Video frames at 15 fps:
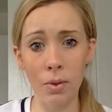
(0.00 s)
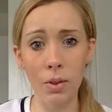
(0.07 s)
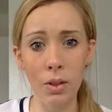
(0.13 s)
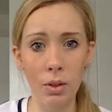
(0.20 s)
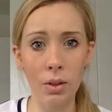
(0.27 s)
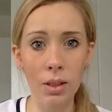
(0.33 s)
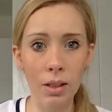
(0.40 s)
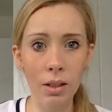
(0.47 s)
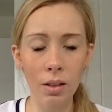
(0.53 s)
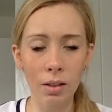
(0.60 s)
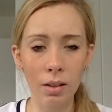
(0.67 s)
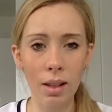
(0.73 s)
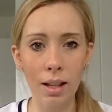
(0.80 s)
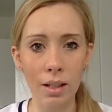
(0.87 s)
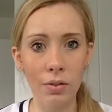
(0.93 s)
just
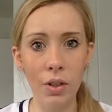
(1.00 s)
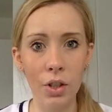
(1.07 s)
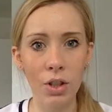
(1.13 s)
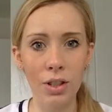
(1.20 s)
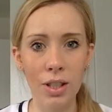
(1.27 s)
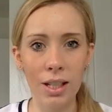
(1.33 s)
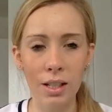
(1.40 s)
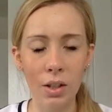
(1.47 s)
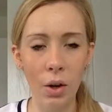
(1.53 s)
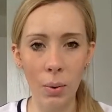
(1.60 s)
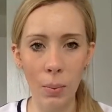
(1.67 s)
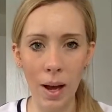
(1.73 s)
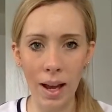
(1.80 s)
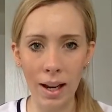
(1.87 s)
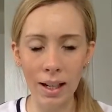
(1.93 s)
that deficiency go
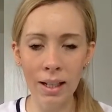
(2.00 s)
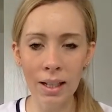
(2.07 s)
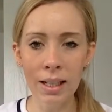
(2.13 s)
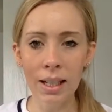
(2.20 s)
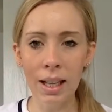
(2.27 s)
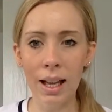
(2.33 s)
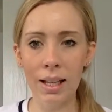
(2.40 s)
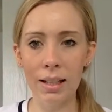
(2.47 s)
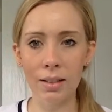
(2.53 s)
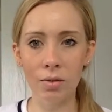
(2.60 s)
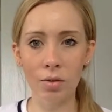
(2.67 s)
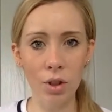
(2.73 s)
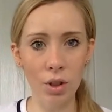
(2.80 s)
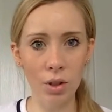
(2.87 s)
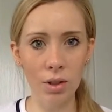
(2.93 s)
away and
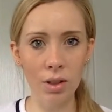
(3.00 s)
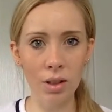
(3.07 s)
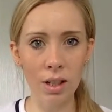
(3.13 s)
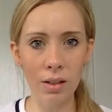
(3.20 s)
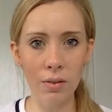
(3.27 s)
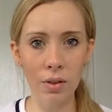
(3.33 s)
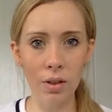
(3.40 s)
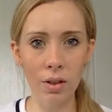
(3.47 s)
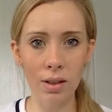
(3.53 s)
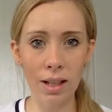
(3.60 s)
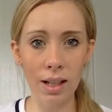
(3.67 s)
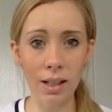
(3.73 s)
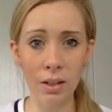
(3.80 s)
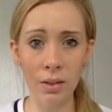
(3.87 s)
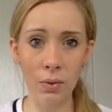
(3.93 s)
reduce the need for
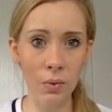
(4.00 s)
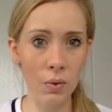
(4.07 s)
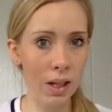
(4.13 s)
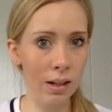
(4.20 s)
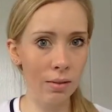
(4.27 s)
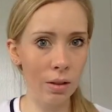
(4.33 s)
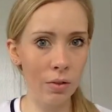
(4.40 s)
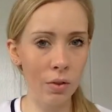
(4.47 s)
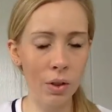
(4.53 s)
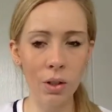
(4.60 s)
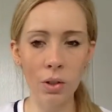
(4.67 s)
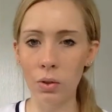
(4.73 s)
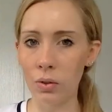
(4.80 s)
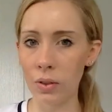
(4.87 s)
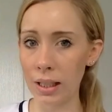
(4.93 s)
snacking on savoury
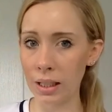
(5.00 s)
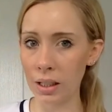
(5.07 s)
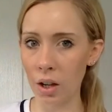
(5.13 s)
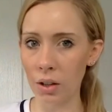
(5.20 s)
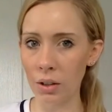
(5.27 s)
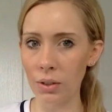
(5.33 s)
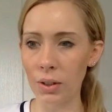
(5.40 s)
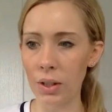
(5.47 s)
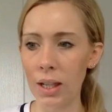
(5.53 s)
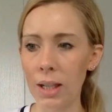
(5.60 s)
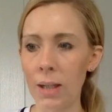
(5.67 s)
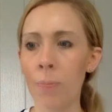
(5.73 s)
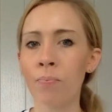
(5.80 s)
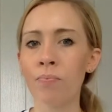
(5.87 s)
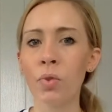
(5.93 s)
foods or feeling
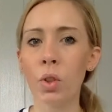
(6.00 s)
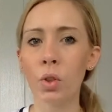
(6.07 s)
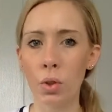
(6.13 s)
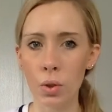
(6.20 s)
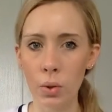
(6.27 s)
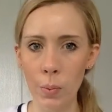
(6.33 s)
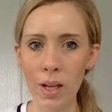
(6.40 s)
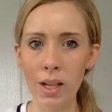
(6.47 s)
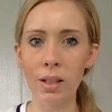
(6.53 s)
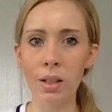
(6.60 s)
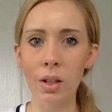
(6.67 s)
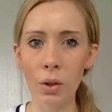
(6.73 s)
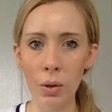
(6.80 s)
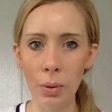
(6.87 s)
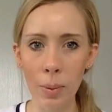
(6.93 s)
hungry. The sweet
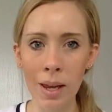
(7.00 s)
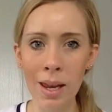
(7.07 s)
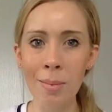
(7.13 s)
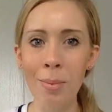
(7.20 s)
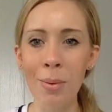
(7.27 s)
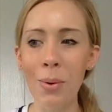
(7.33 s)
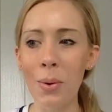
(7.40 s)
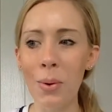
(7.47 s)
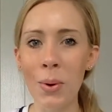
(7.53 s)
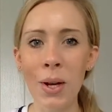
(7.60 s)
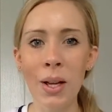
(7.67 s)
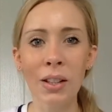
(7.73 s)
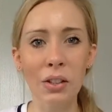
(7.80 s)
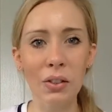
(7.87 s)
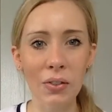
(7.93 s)
tooth people,
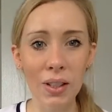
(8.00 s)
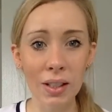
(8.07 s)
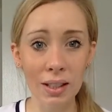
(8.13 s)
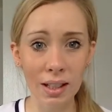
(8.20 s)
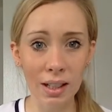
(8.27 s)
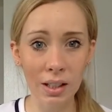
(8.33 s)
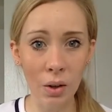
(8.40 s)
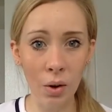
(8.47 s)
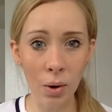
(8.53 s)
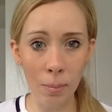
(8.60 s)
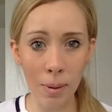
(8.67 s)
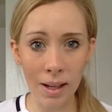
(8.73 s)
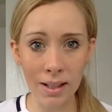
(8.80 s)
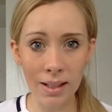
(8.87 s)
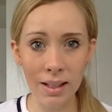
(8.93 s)
the fizz sticks are
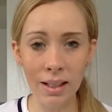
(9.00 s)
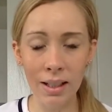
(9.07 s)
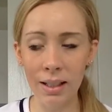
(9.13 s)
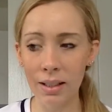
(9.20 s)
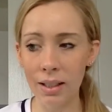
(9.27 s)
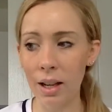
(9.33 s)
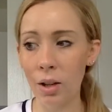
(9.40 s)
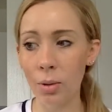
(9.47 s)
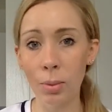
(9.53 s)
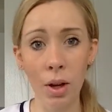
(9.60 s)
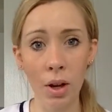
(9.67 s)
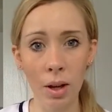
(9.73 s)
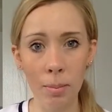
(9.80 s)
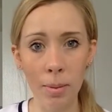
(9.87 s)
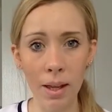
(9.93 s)
amazing to help
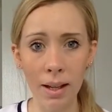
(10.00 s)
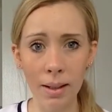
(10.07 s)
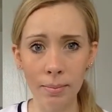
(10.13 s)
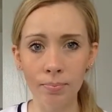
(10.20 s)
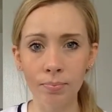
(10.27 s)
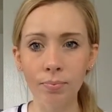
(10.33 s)
curb that.